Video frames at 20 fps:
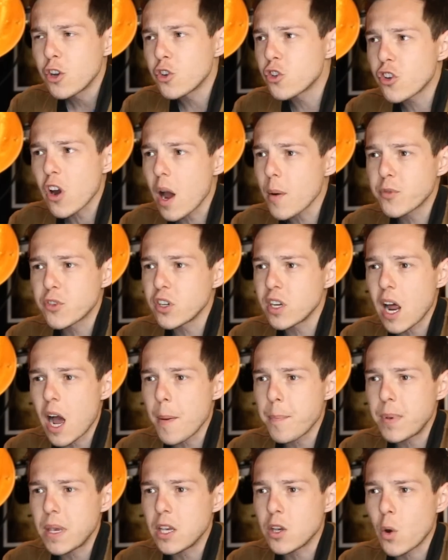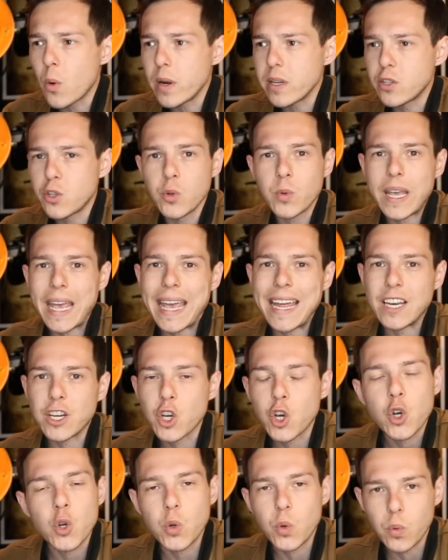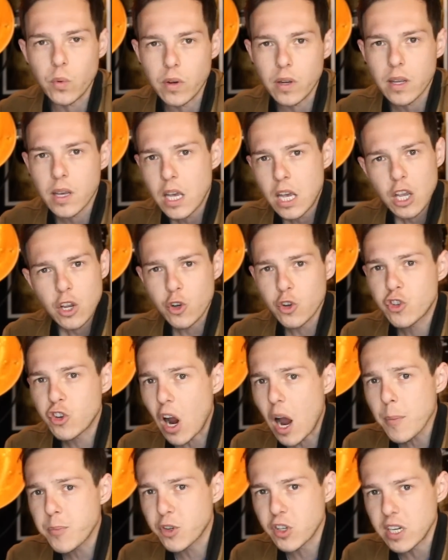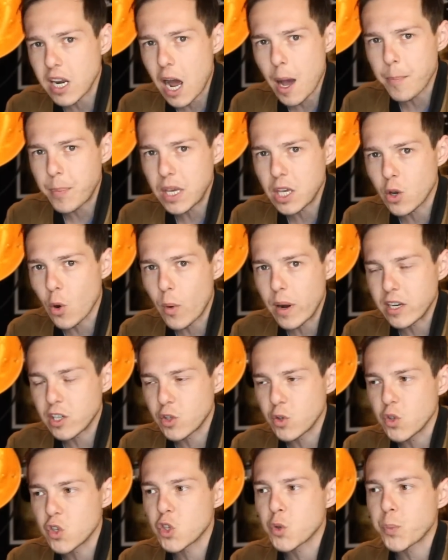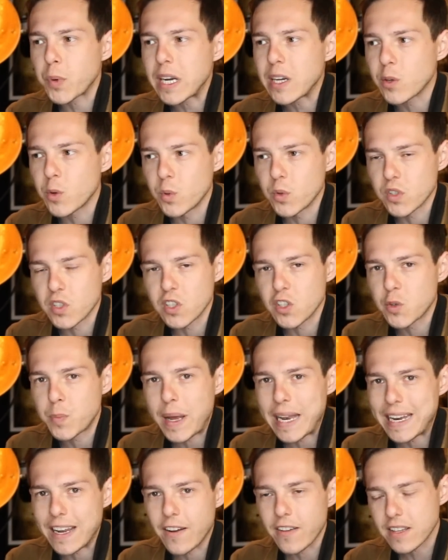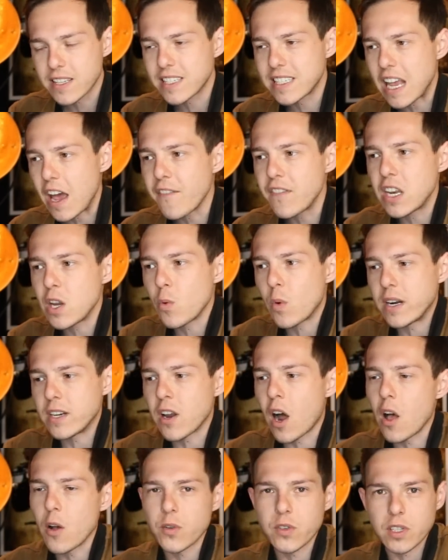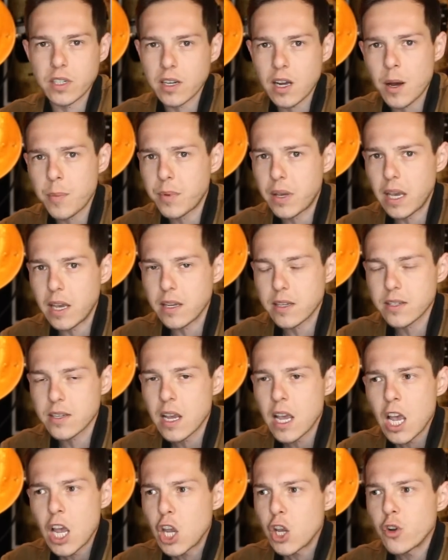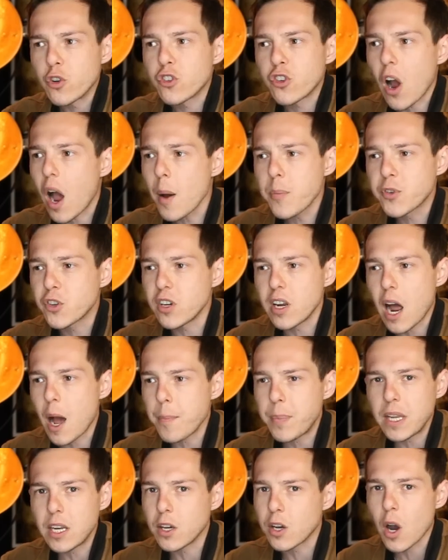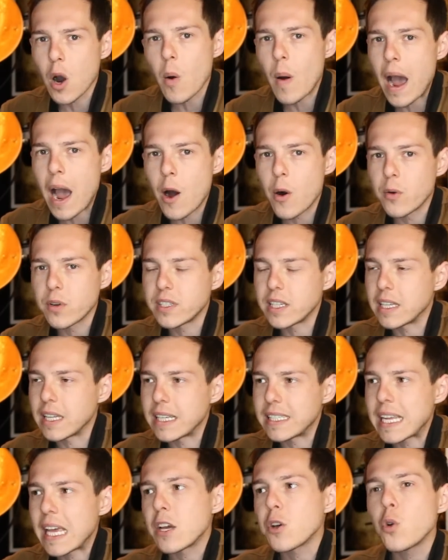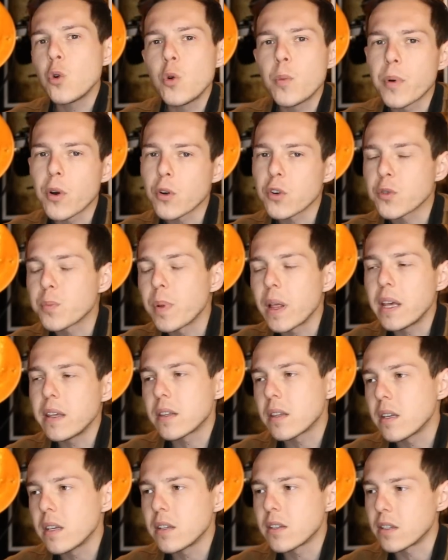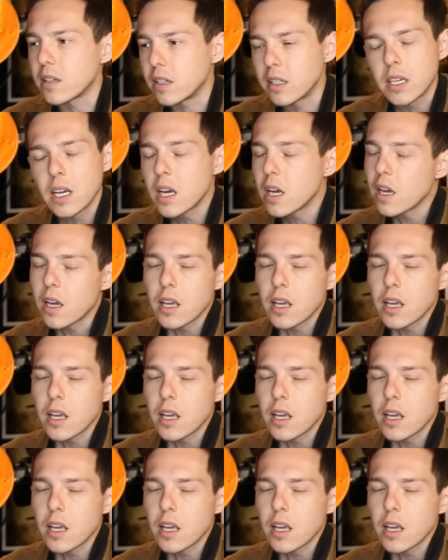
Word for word: Your job should not be going to Cancun. Your job should not be going to Sprinkles and spending $71 on cupcakes. Your job should not be to go out and like take Ubers places and